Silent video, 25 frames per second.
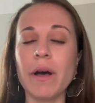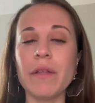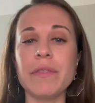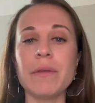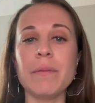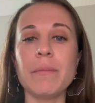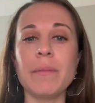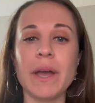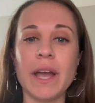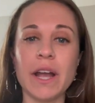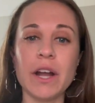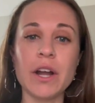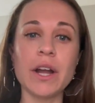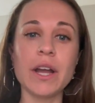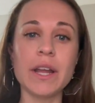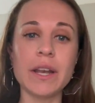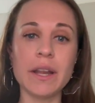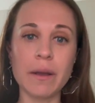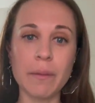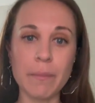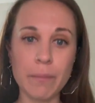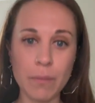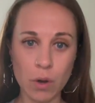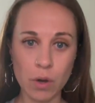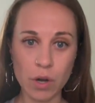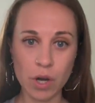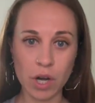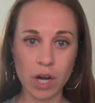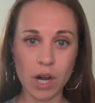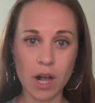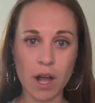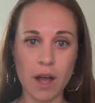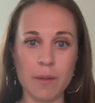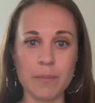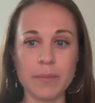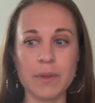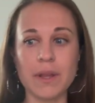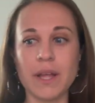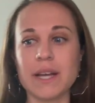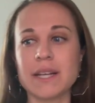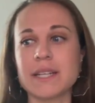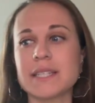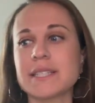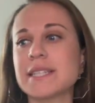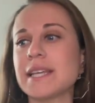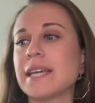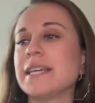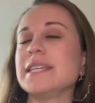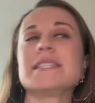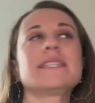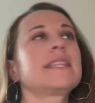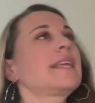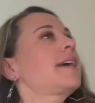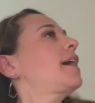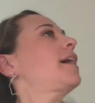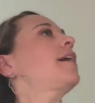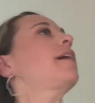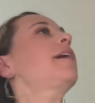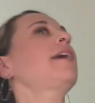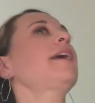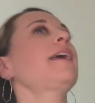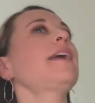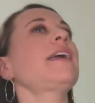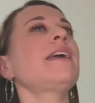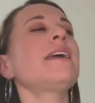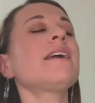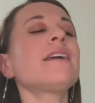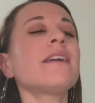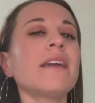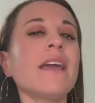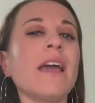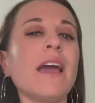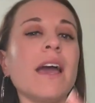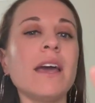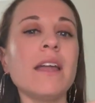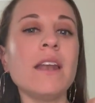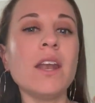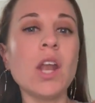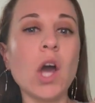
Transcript: the migrating motor complex is that it can